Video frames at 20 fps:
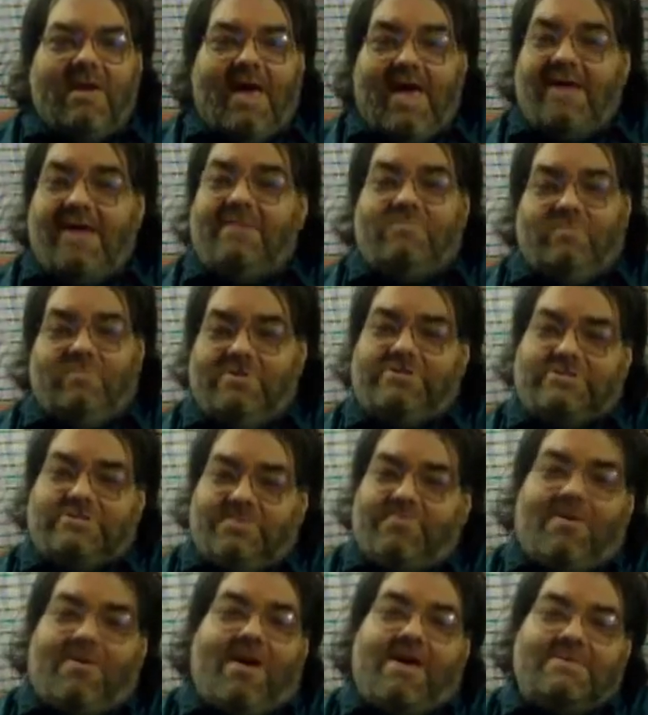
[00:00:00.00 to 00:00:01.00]
and which
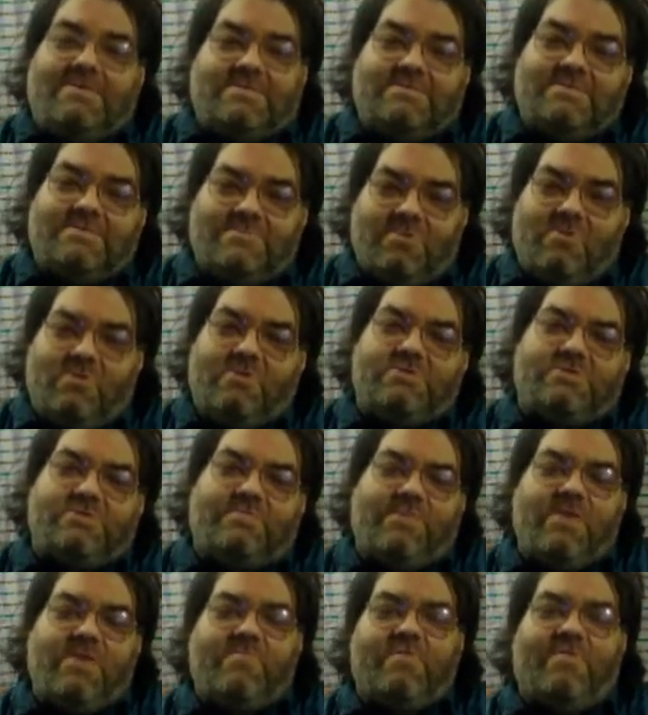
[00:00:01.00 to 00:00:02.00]
surprises, of course, the
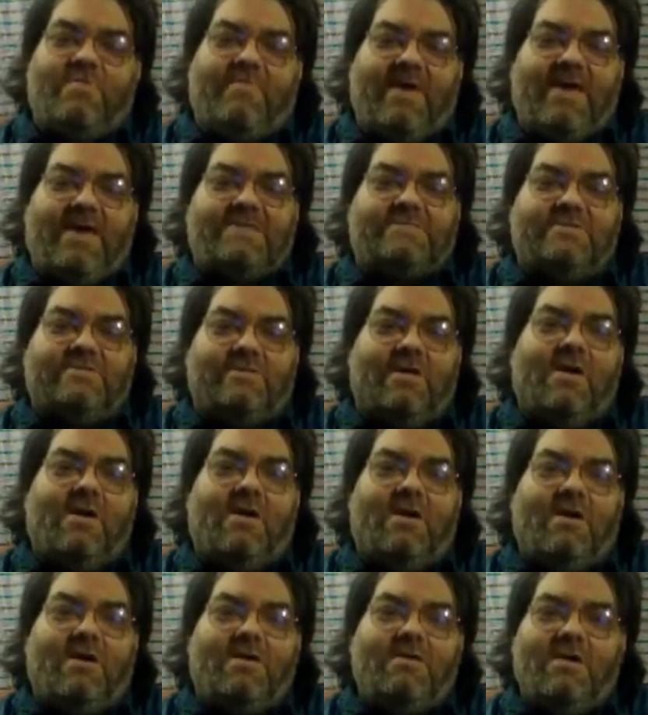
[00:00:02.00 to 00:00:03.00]
people that passed the
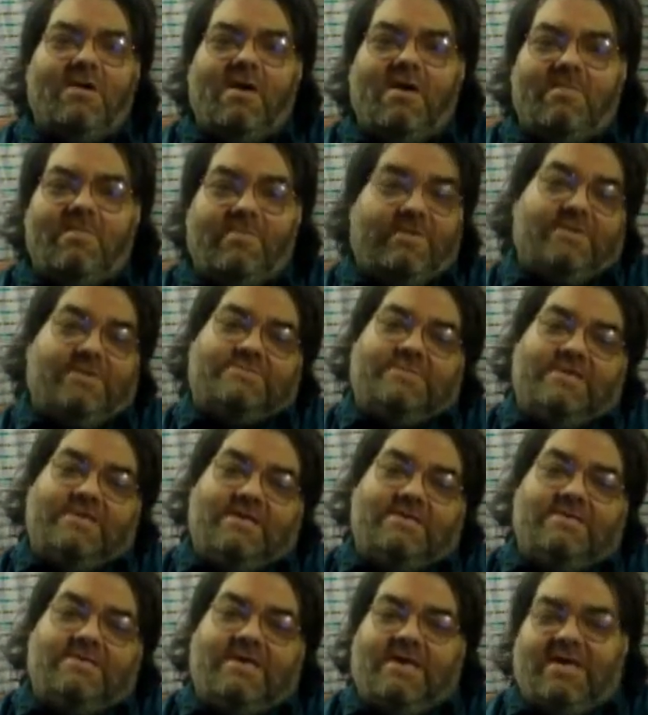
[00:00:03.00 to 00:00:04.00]
law, because they
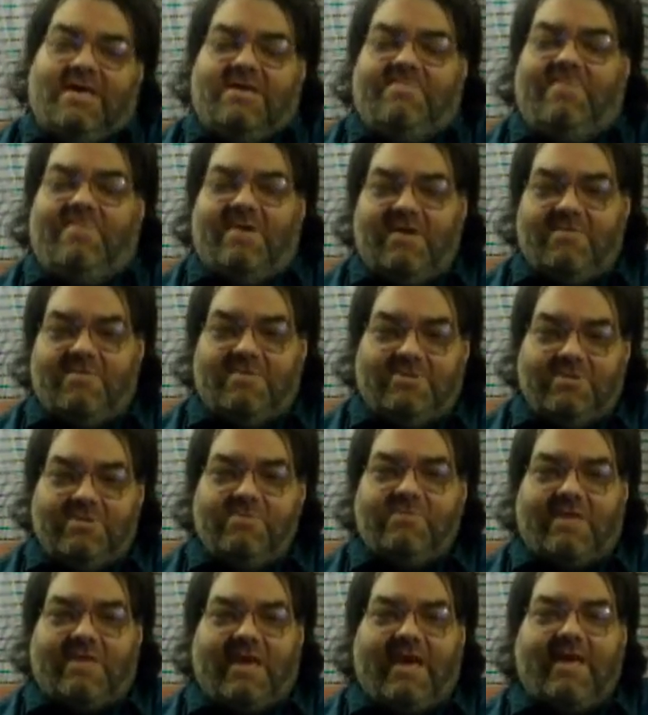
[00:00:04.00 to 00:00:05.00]
didn't think anybody would
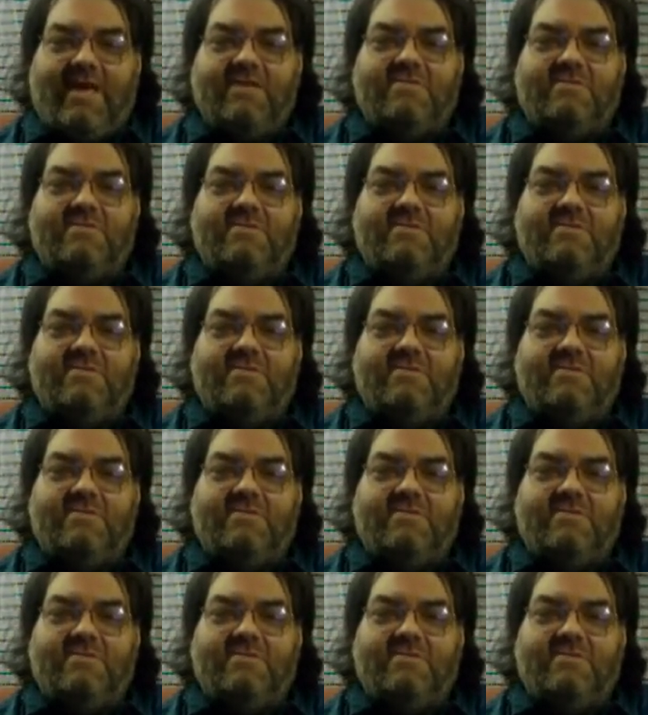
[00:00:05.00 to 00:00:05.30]
do that.